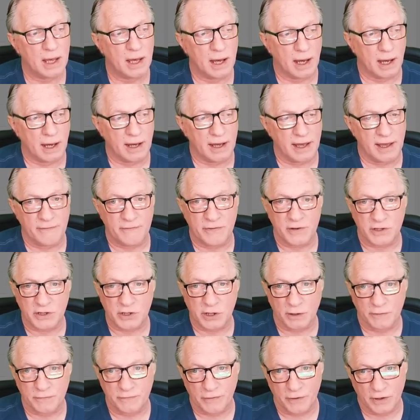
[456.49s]
If it's
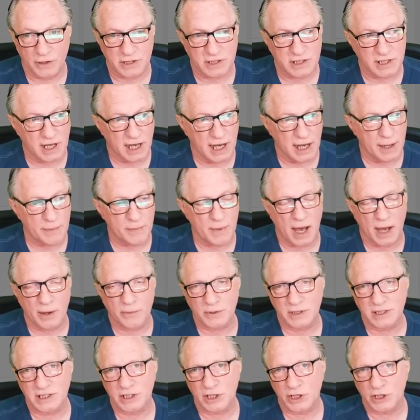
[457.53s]
your first time, I
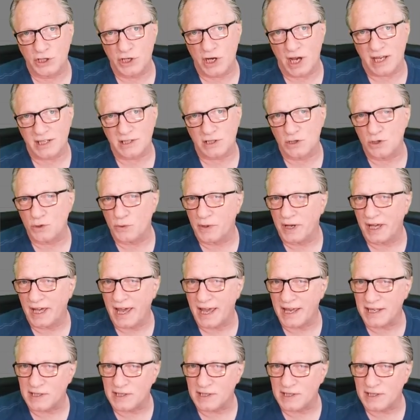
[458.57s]
would suggest doing a